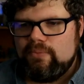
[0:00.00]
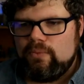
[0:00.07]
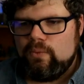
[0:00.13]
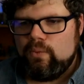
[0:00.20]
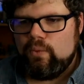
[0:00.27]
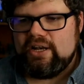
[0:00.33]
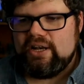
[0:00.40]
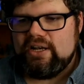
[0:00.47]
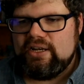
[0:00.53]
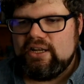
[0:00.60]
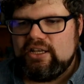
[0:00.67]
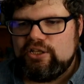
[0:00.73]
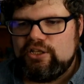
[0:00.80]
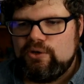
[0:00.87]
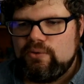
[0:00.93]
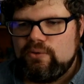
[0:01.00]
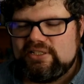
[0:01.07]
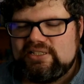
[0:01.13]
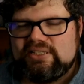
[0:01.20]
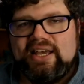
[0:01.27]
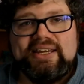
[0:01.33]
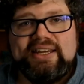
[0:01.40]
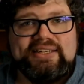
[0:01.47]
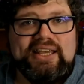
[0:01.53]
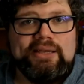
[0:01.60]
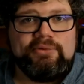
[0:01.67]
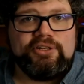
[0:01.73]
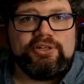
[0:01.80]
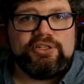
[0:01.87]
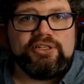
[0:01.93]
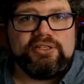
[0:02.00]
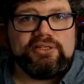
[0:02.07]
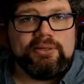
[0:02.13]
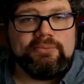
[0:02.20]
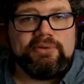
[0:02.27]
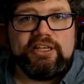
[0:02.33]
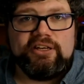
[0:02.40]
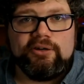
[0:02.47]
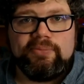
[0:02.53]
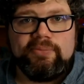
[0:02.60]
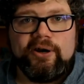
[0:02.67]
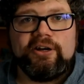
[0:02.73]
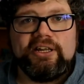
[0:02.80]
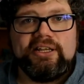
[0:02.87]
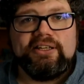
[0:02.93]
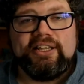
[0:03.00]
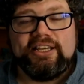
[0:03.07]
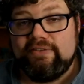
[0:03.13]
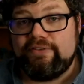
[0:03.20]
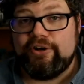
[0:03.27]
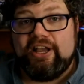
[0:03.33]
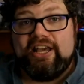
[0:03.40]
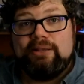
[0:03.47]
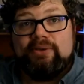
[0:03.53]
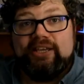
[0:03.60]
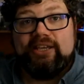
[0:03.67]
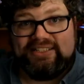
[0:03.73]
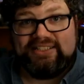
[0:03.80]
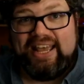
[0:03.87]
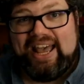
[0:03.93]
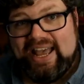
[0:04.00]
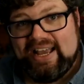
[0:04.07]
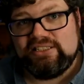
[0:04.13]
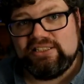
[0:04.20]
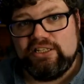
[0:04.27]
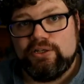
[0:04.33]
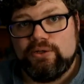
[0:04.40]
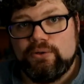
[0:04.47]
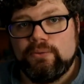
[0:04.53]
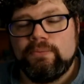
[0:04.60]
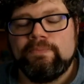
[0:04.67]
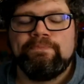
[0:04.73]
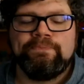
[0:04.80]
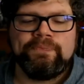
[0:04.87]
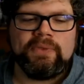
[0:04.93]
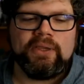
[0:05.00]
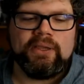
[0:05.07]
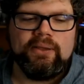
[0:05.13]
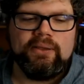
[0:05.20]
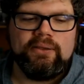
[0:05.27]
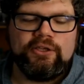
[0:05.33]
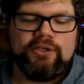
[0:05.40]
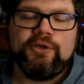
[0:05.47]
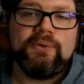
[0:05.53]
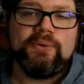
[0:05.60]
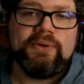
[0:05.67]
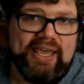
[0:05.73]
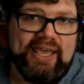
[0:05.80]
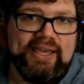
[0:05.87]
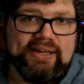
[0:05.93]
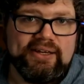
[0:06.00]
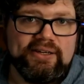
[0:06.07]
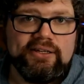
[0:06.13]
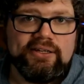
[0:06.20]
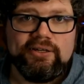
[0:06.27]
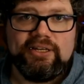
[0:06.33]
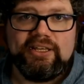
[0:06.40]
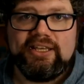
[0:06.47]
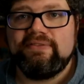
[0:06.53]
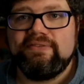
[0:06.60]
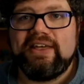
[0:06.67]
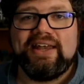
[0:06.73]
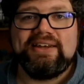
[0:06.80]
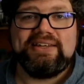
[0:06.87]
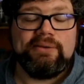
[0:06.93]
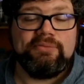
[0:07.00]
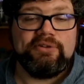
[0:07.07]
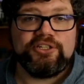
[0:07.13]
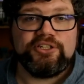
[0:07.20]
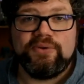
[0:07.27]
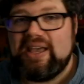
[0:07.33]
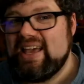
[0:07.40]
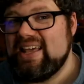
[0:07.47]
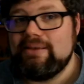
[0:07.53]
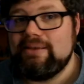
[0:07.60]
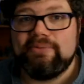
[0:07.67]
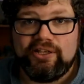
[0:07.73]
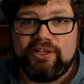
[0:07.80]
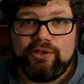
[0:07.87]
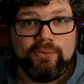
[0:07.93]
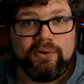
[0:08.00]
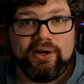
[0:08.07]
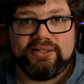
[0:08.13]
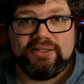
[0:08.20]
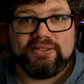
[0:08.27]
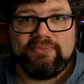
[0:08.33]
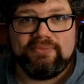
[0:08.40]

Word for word: when you assign damage to somebody in your party, like if your enemy attacks you, you can give that damage to anybody you want.